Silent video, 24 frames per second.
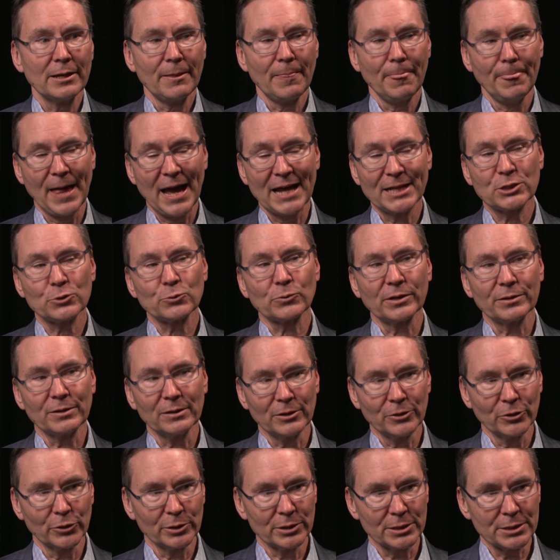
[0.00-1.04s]
That's where I think
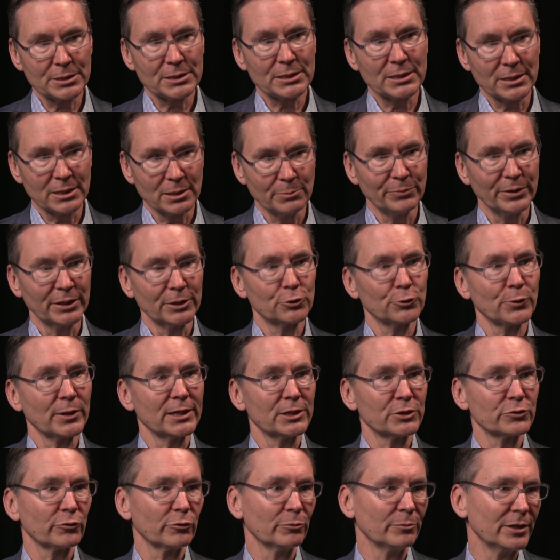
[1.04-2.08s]
you're going to see the big
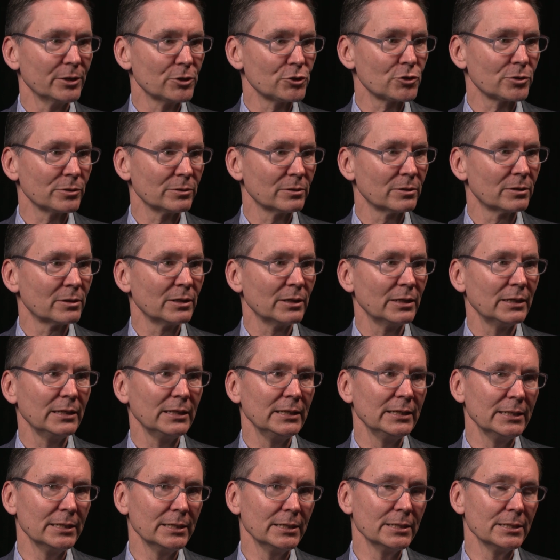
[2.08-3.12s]
transformation,
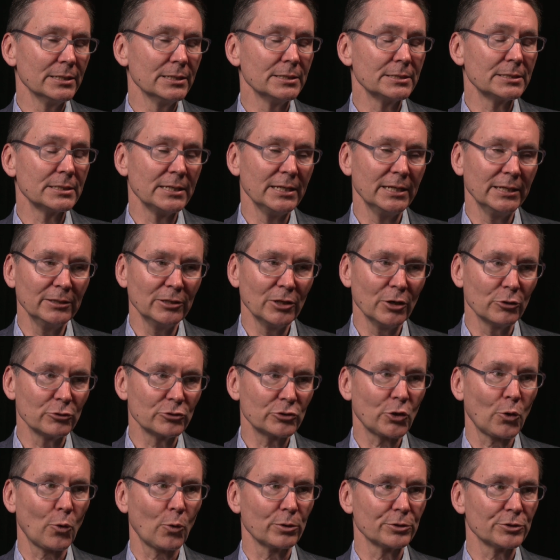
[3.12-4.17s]
is in those
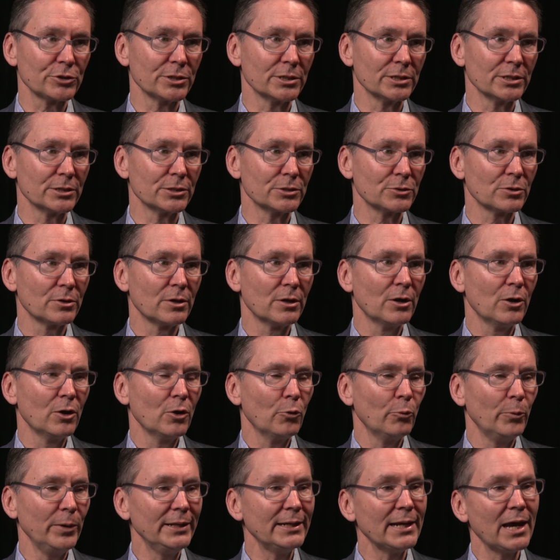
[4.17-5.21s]
courses.
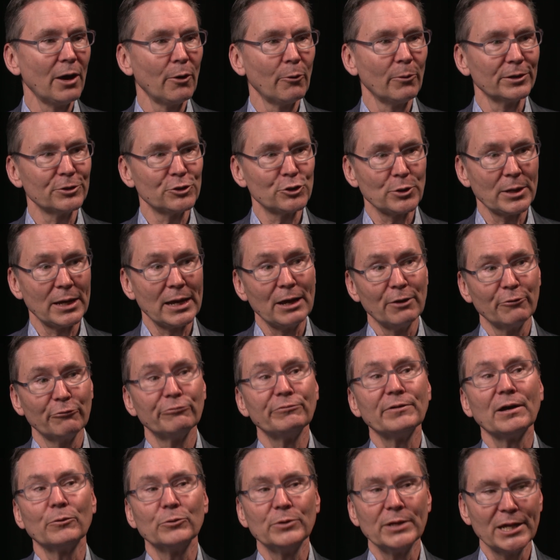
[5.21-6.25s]
We now want you to have
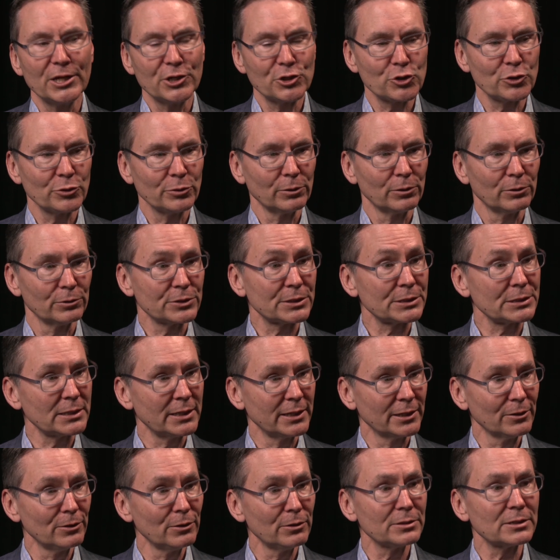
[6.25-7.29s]
foundational
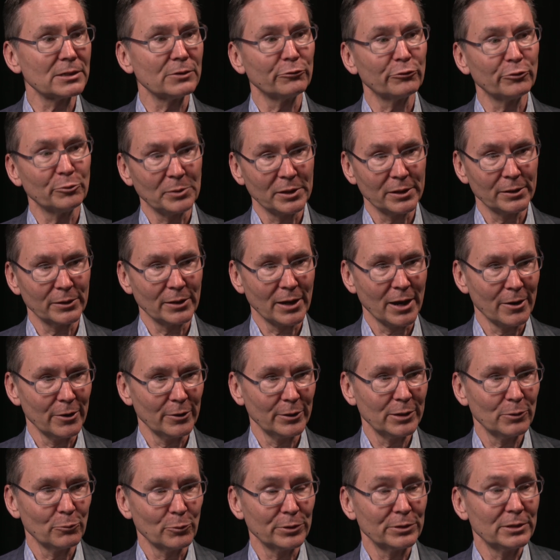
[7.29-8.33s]
skills and
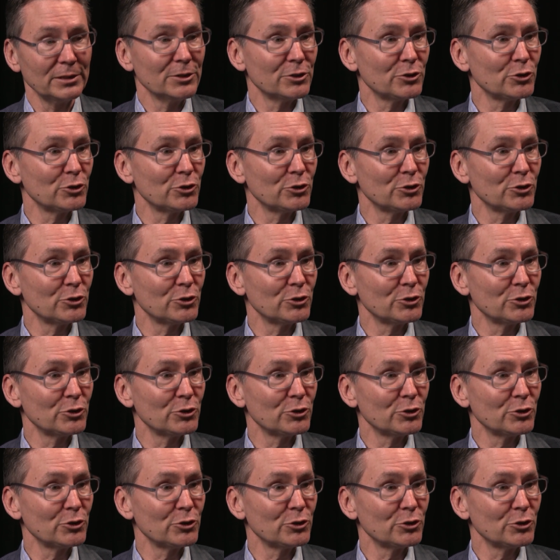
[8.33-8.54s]
familiarity with these